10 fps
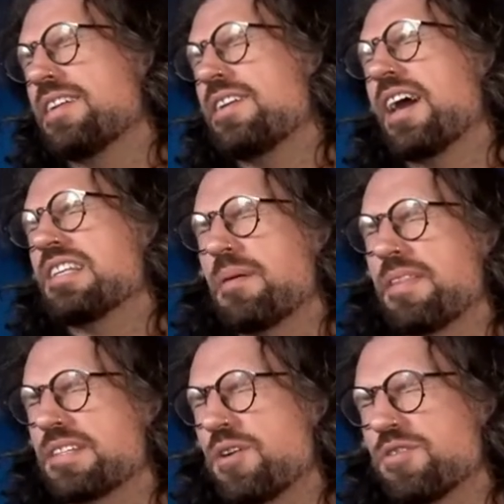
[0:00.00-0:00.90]
to tell you guys about
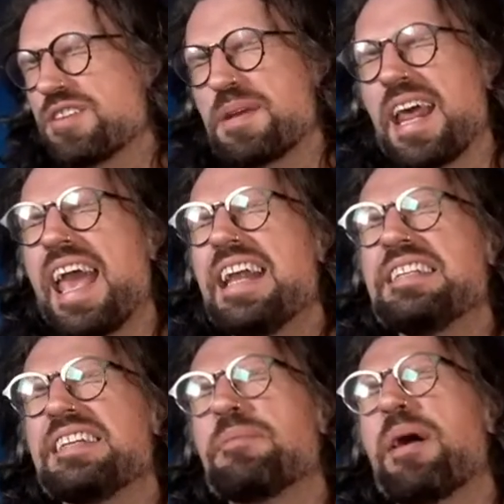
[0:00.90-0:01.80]
this course. I've been
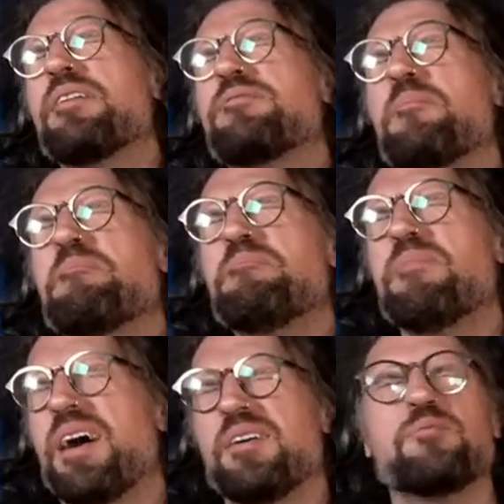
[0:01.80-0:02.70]
hinting about it for
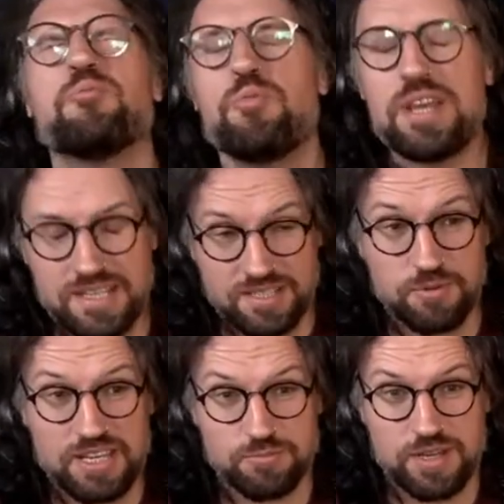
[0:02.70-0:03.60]
weeks
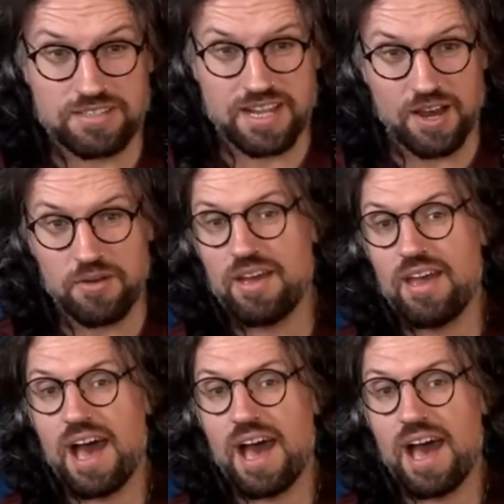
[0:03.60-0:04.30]
and weeks and weeks now.